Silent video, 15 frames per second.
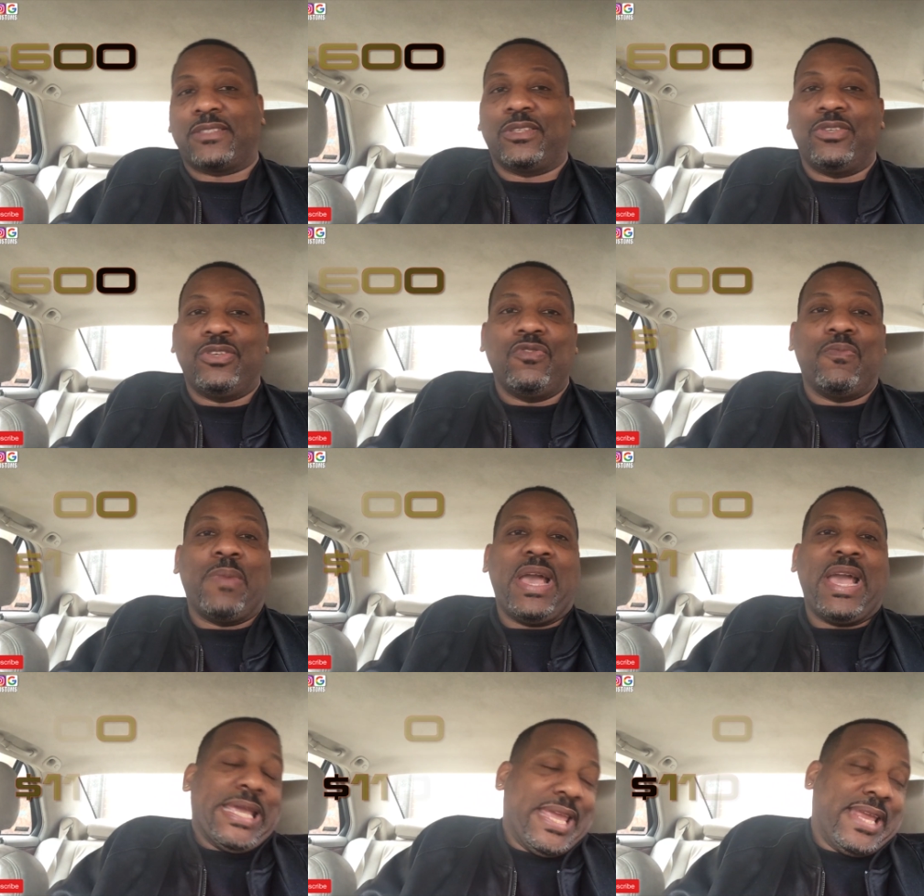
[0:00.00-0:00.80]
So you
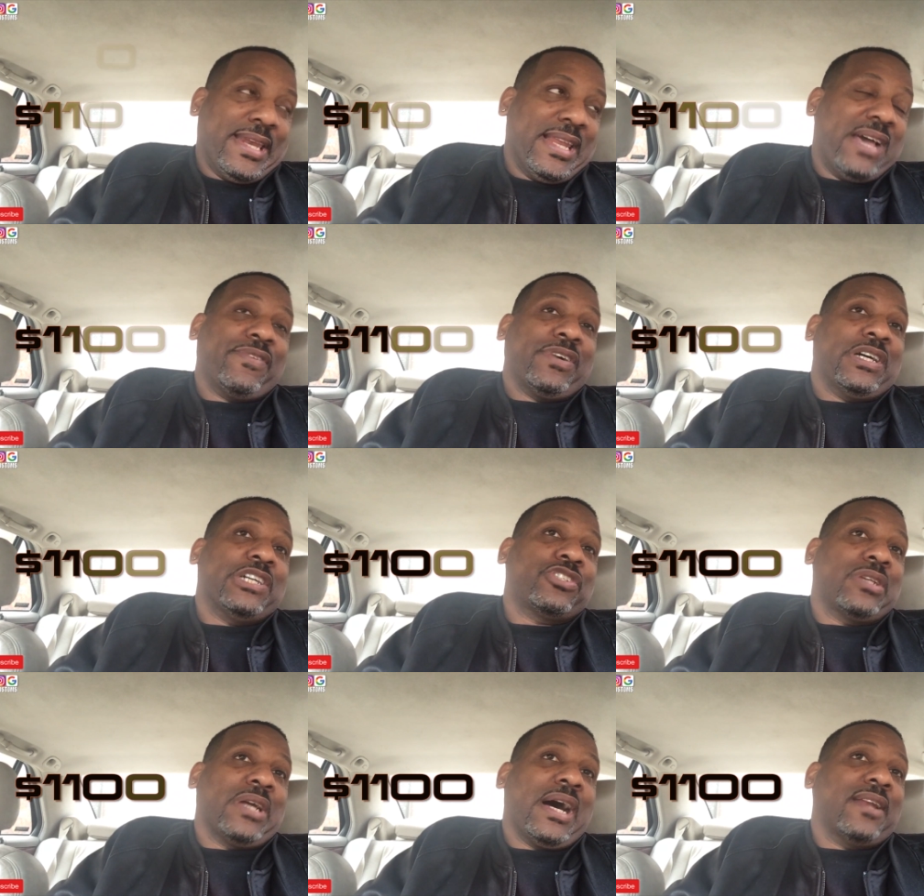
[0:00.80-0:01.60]
made
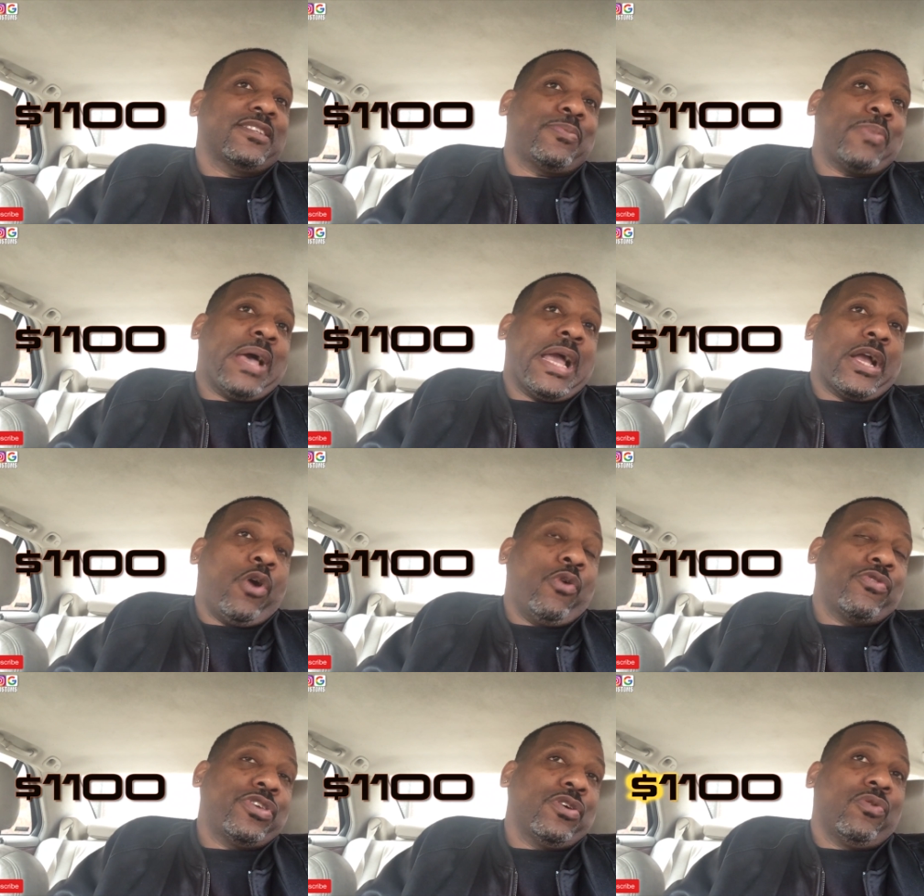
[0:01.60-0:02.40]
$1,100 back
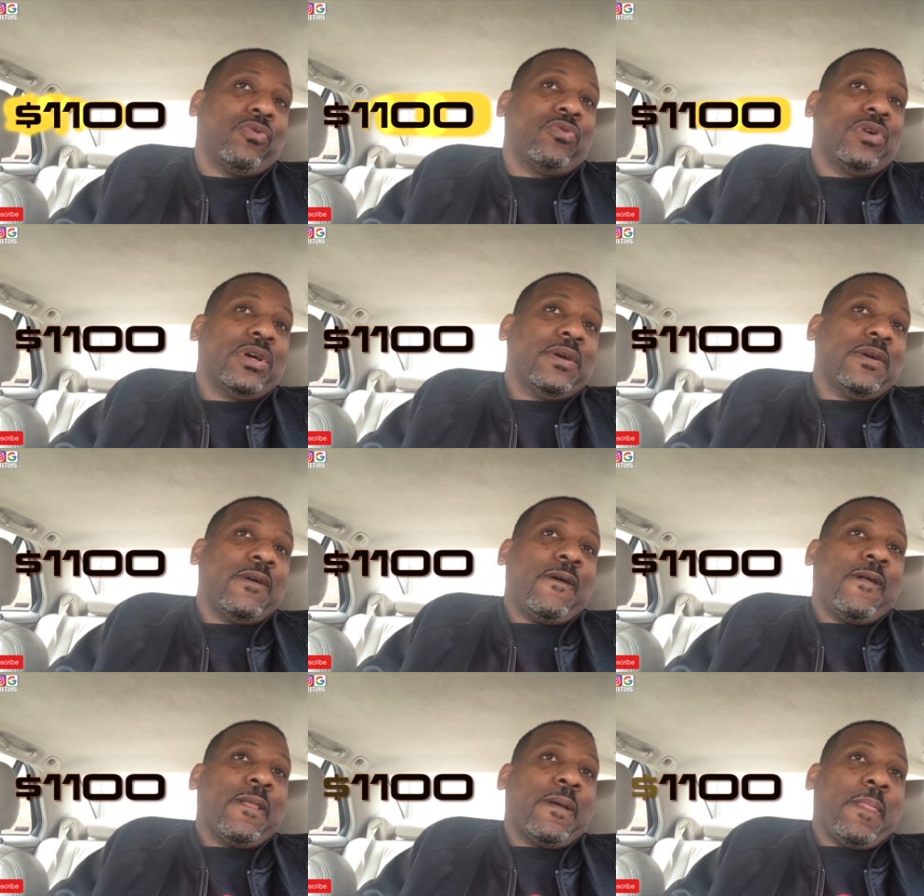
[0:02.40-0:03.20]
on your
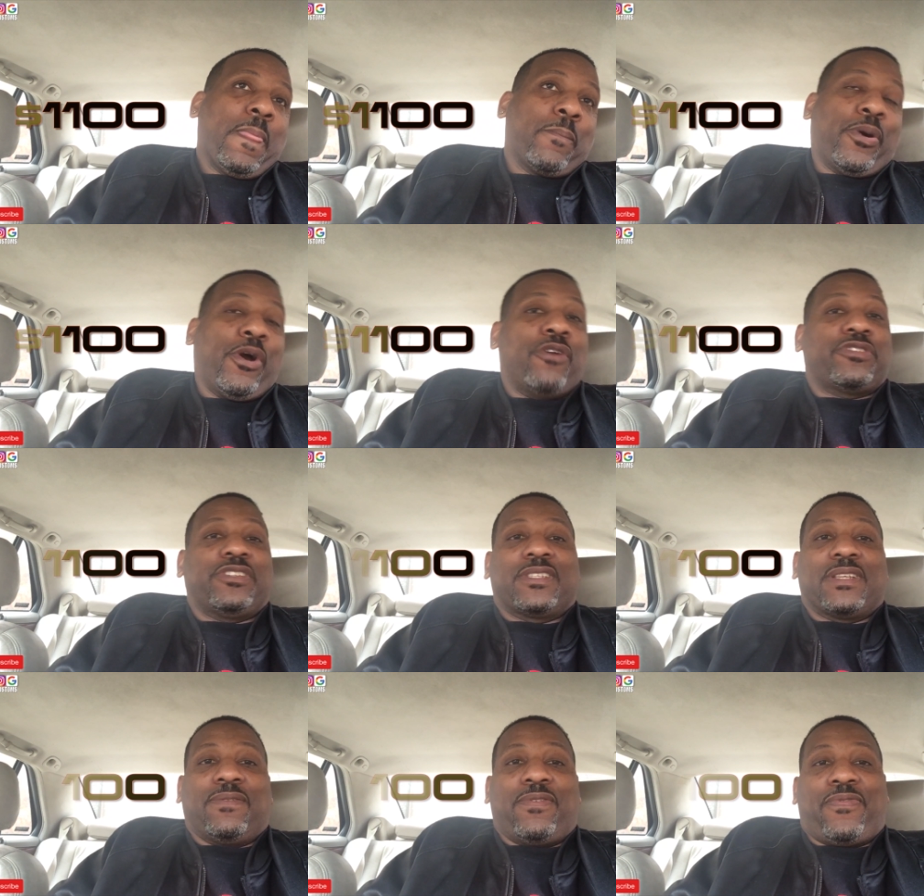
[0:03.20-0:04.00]

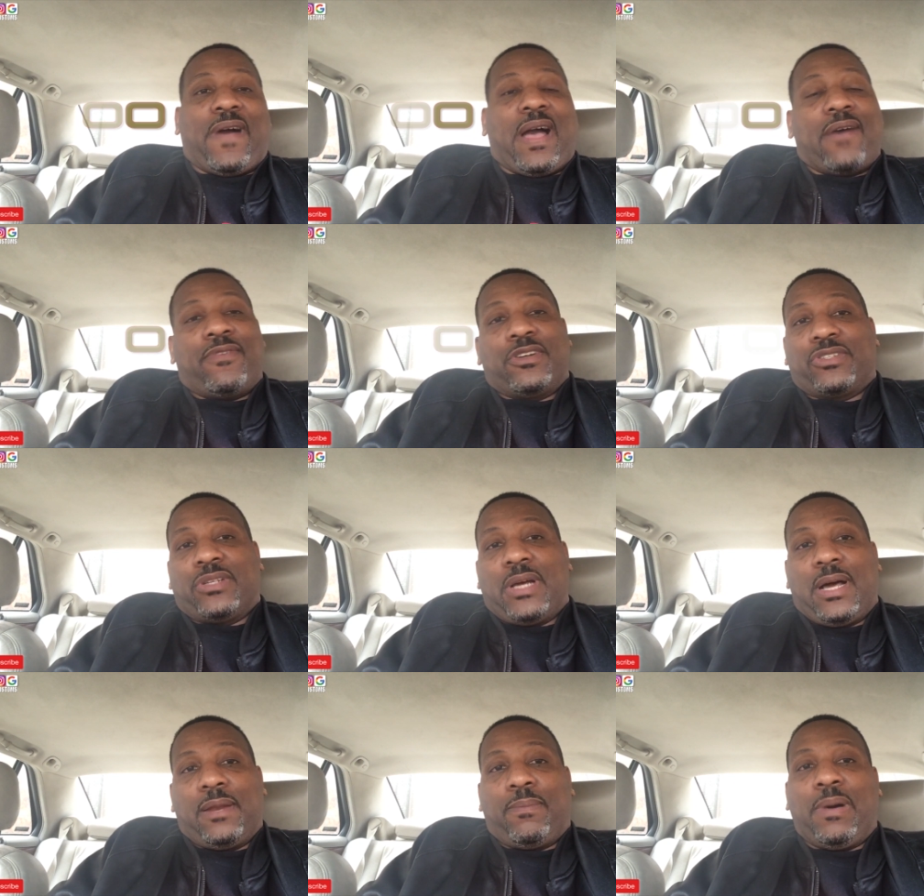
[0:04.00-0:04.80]
purchase of a
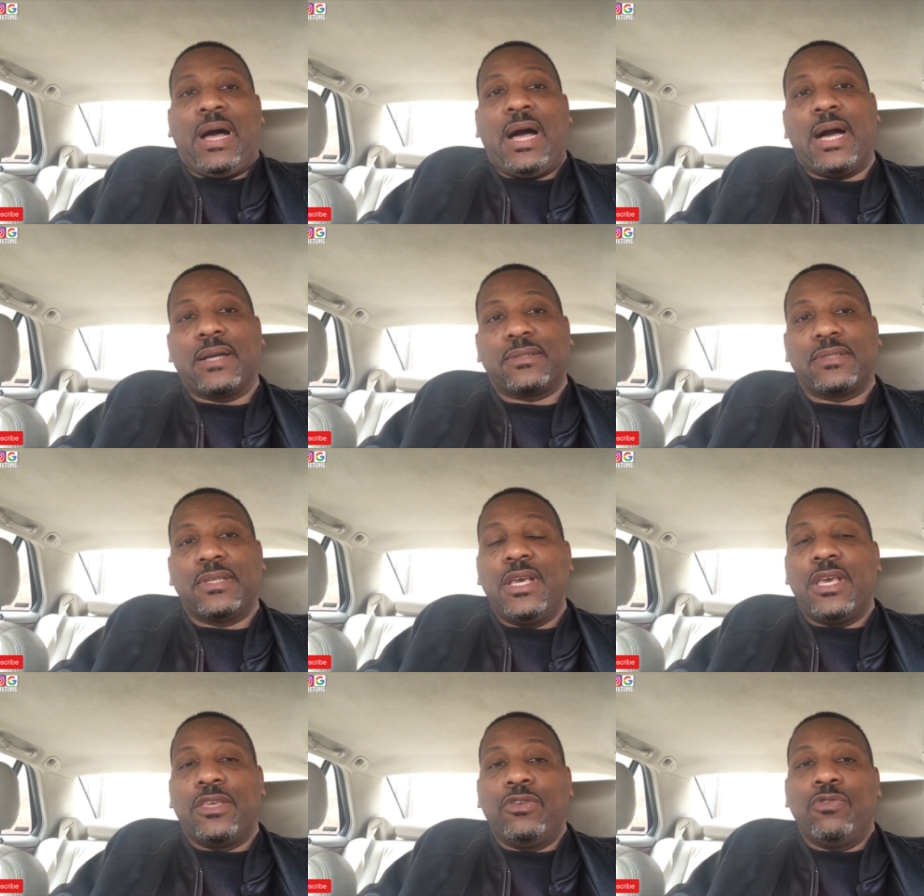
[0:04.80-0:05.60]
$500 box.
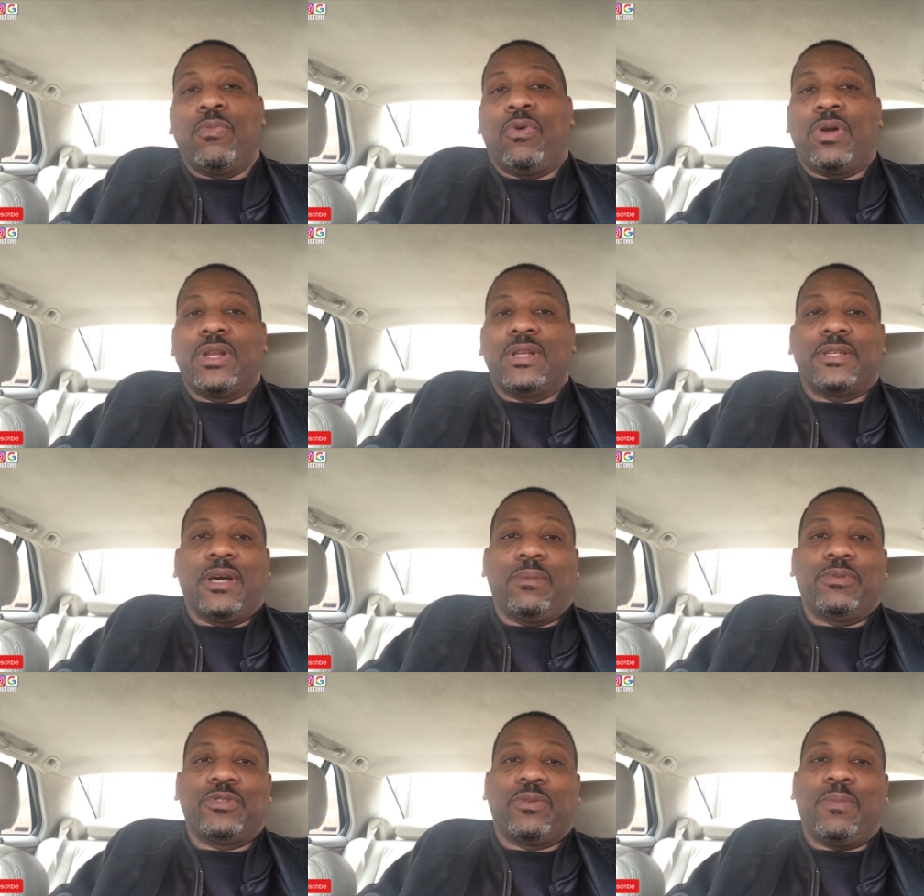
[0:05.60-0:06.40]
You more than
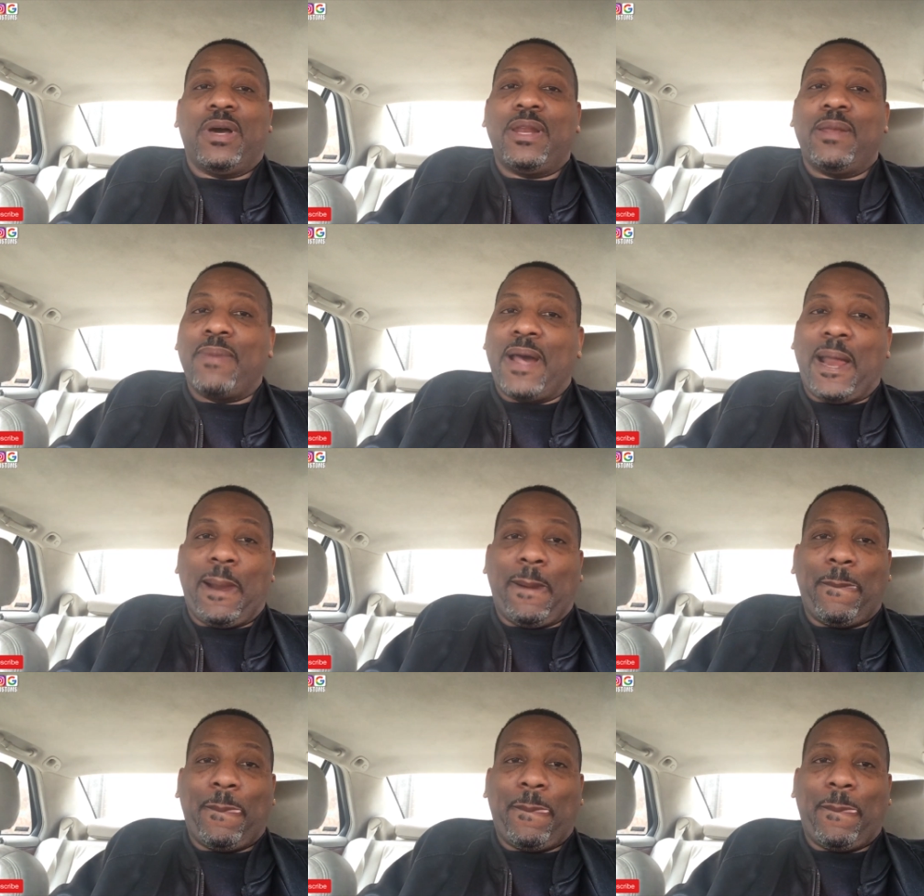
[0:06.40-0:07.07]
doubled your money back.